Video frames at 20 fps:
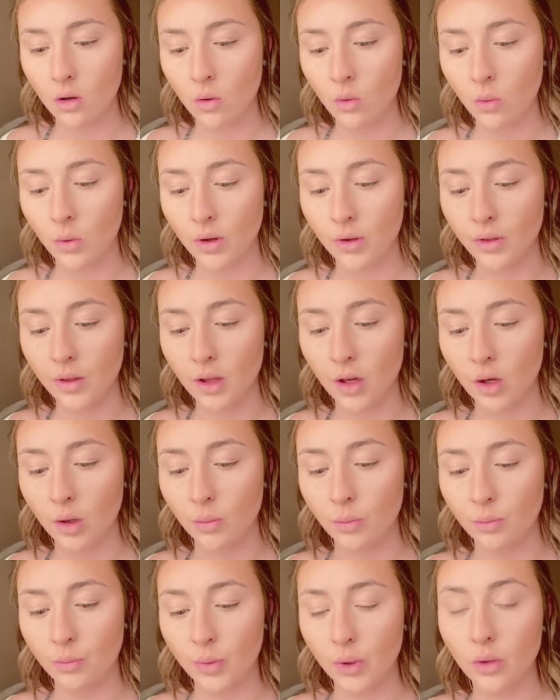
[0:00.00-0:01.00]
with a
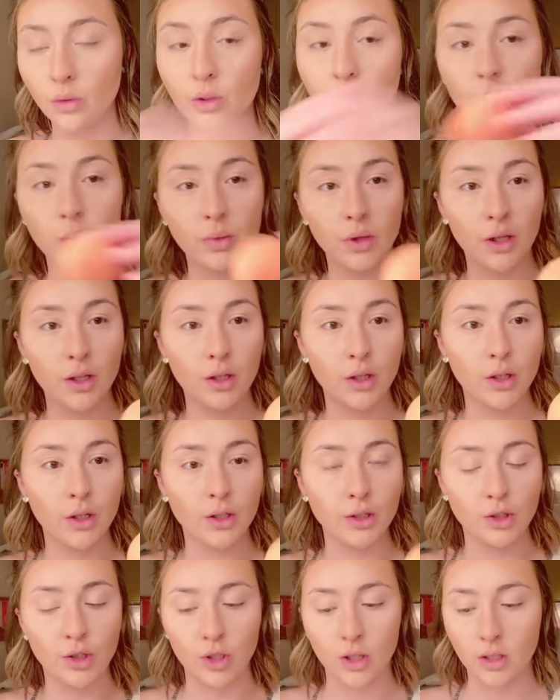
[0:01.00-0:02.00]
beauty
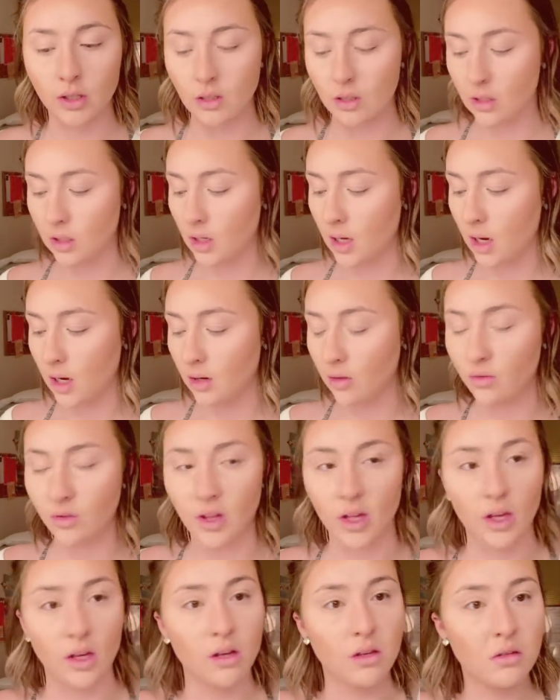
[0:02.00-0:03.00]
blender just to kind of
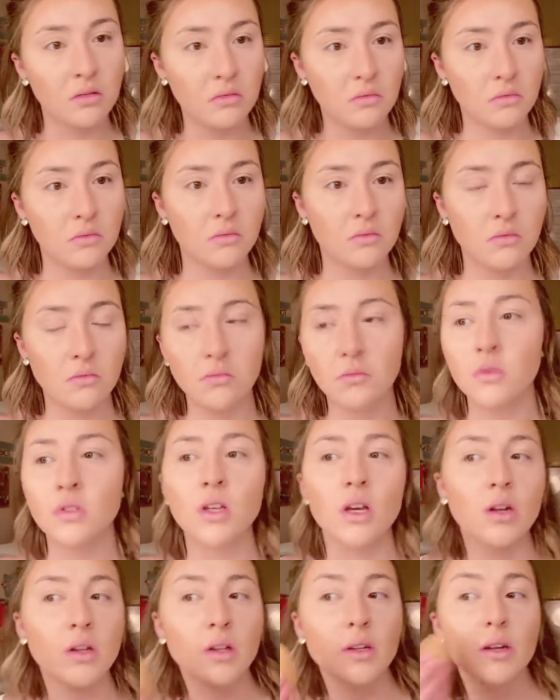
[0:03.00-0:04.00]
like
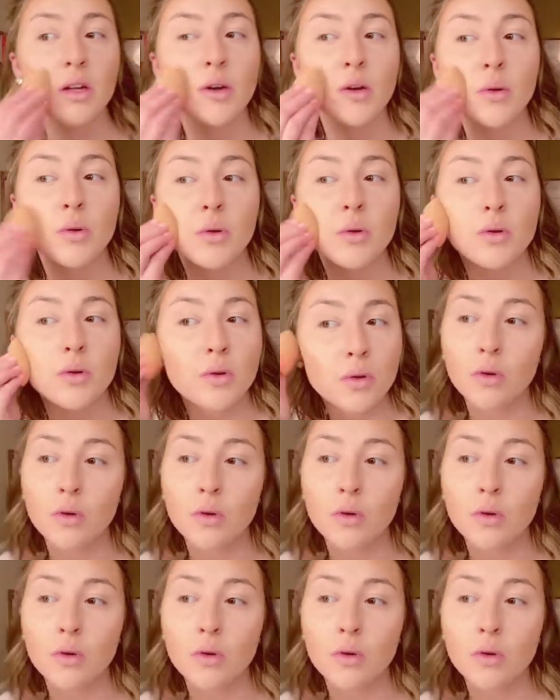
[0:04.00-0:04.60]
settle it down.